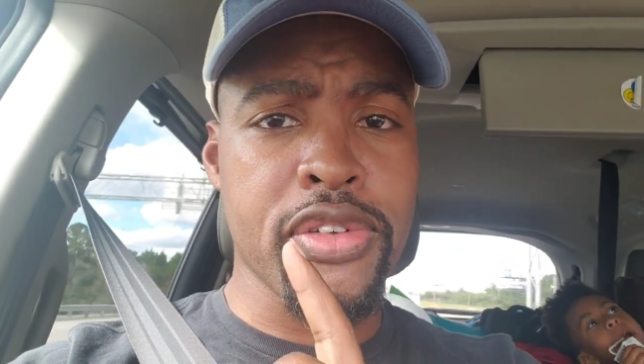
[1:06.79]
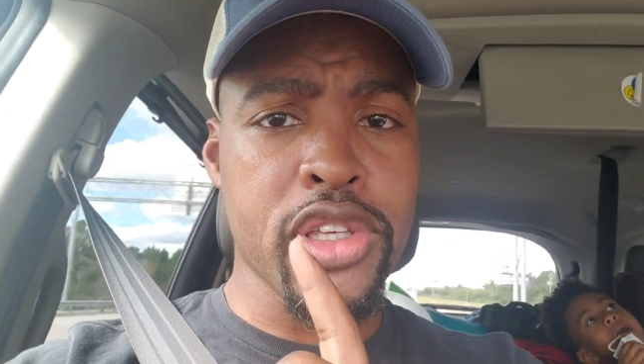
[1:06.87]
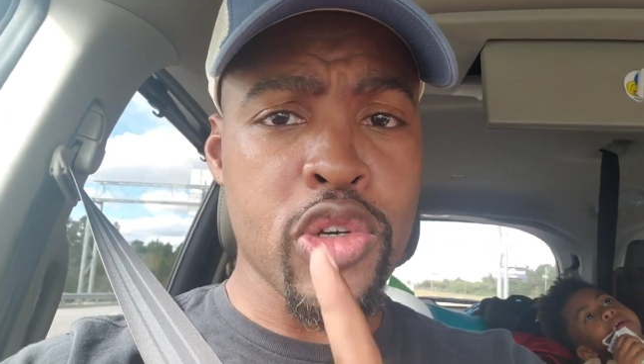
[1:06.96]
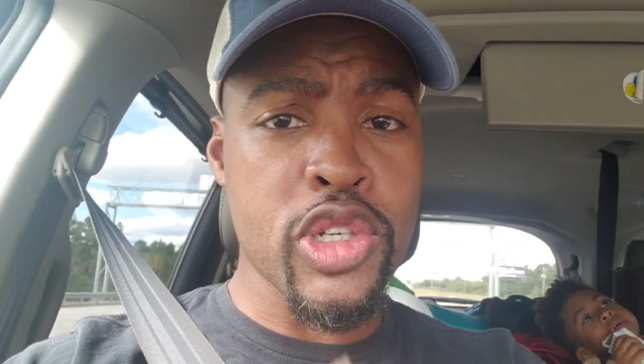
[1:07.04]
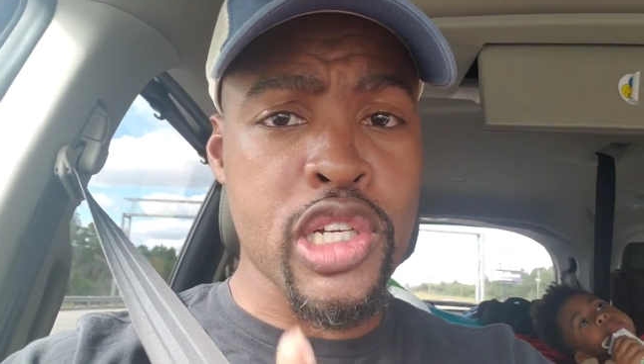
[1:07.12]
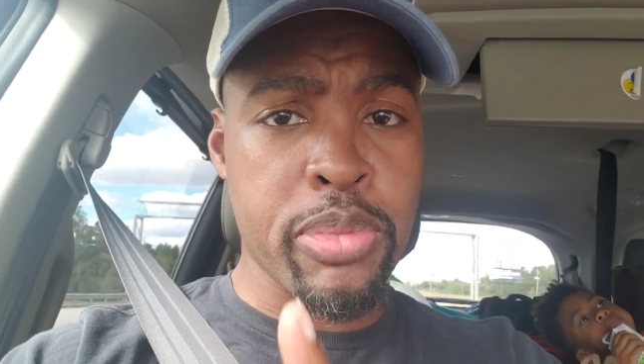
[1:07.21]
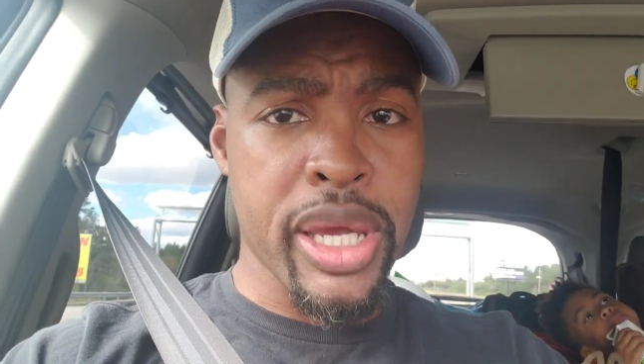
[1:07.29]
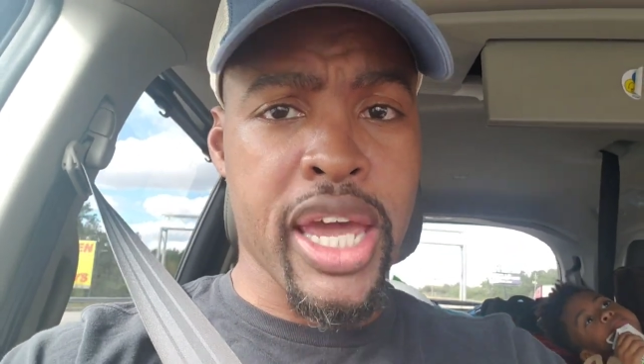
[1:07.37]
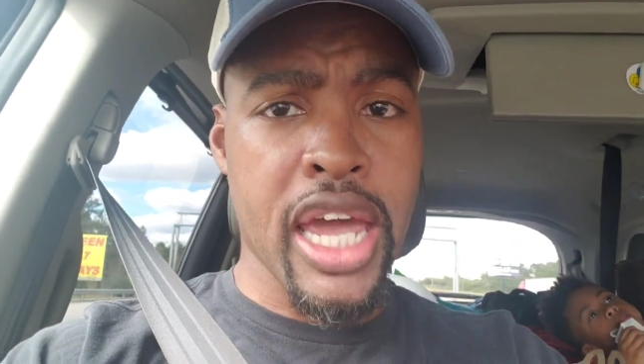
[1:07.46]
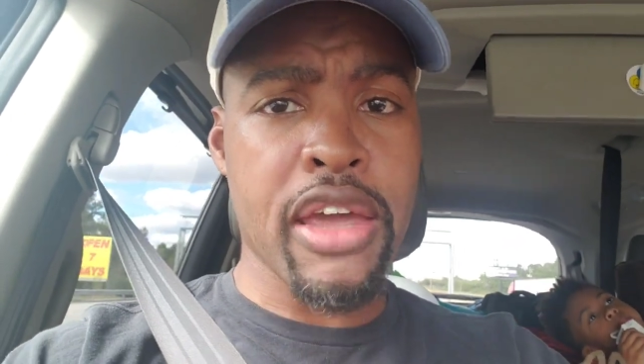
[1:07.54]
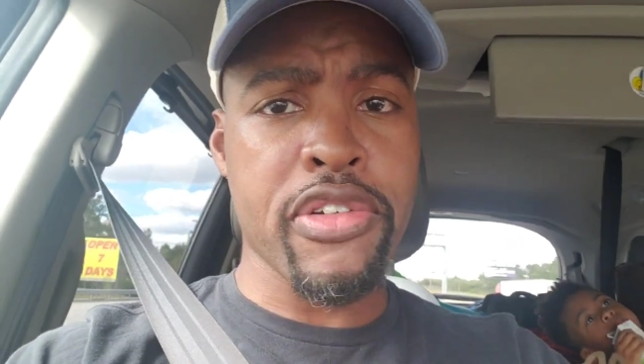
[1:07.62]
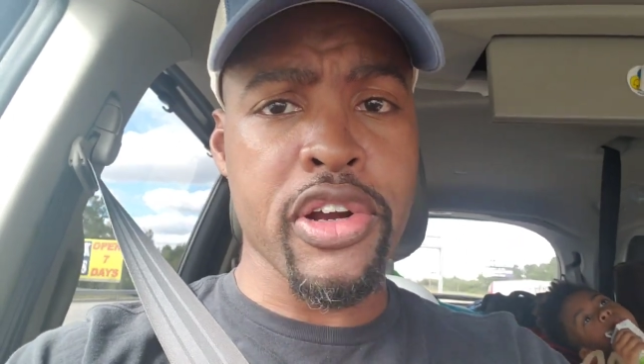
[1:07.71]
user
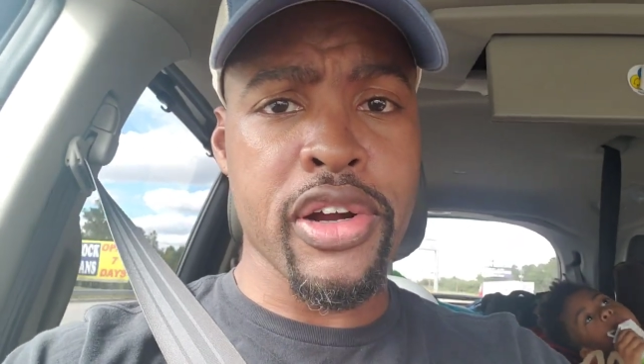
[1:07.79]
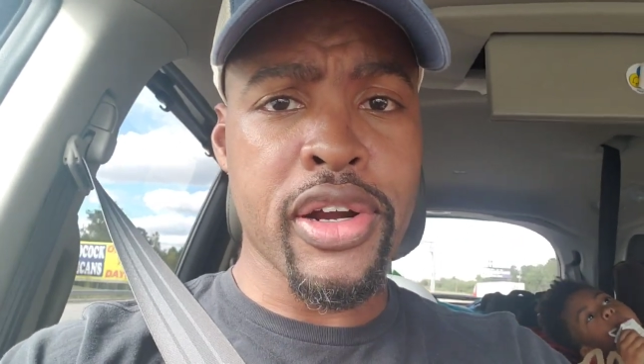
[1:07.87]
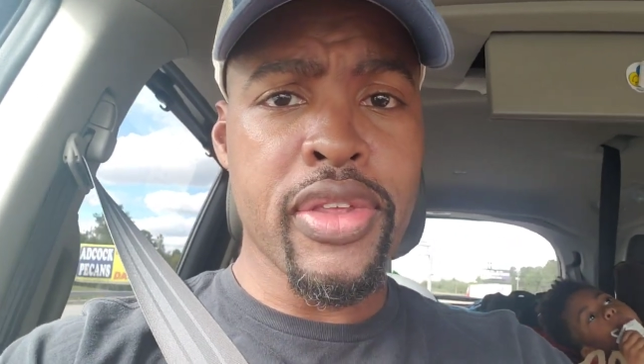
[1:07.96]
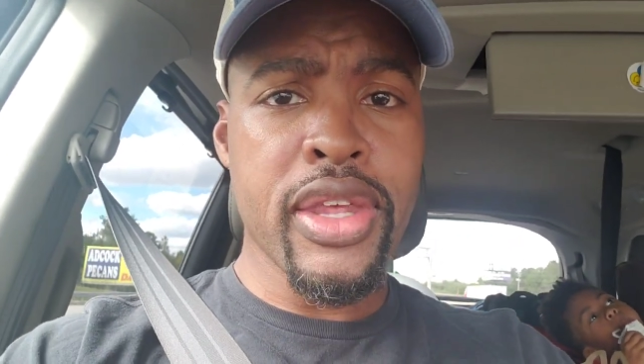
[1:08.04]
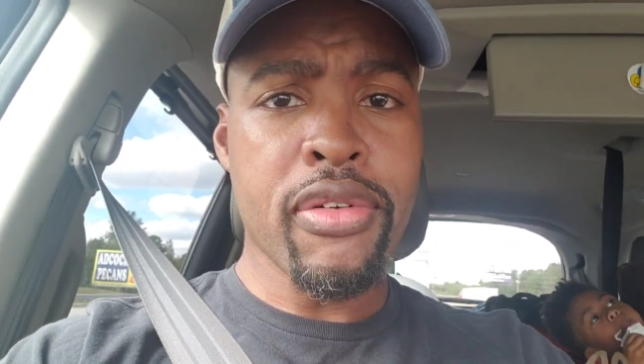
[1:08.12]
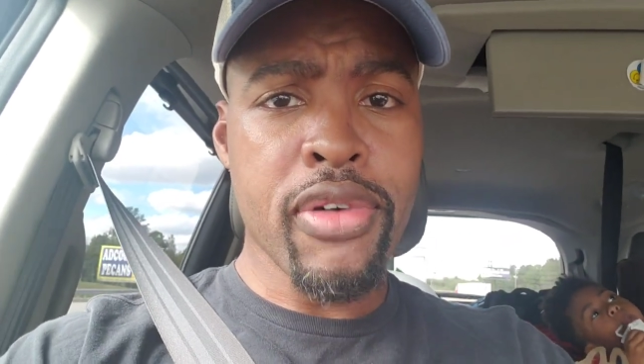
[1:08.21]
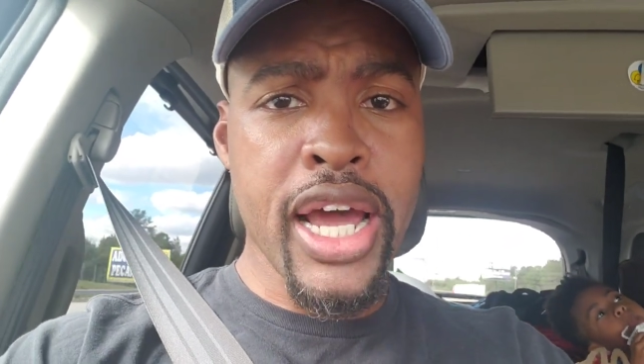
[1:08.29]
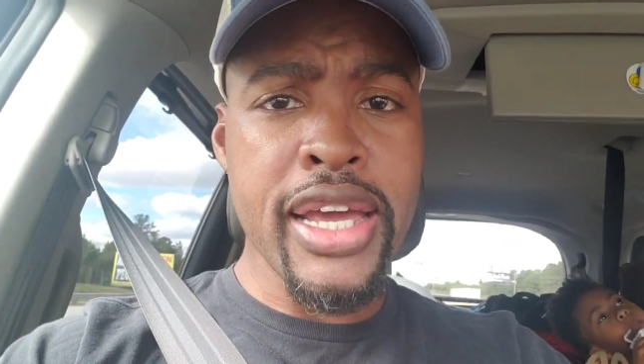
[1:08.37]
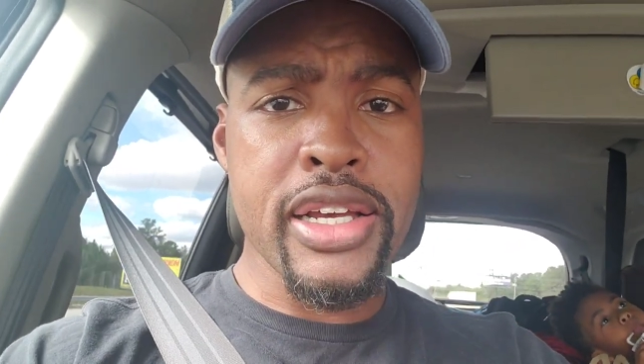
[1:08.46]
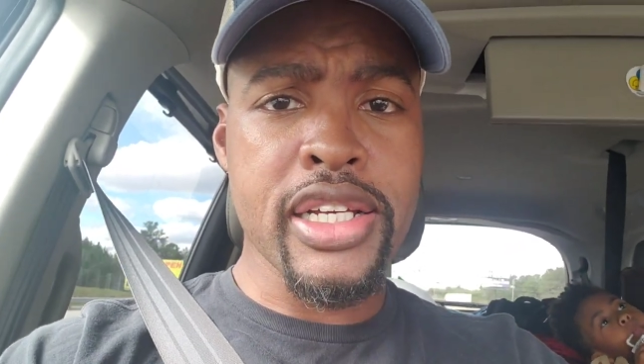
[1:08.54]
behavior, right?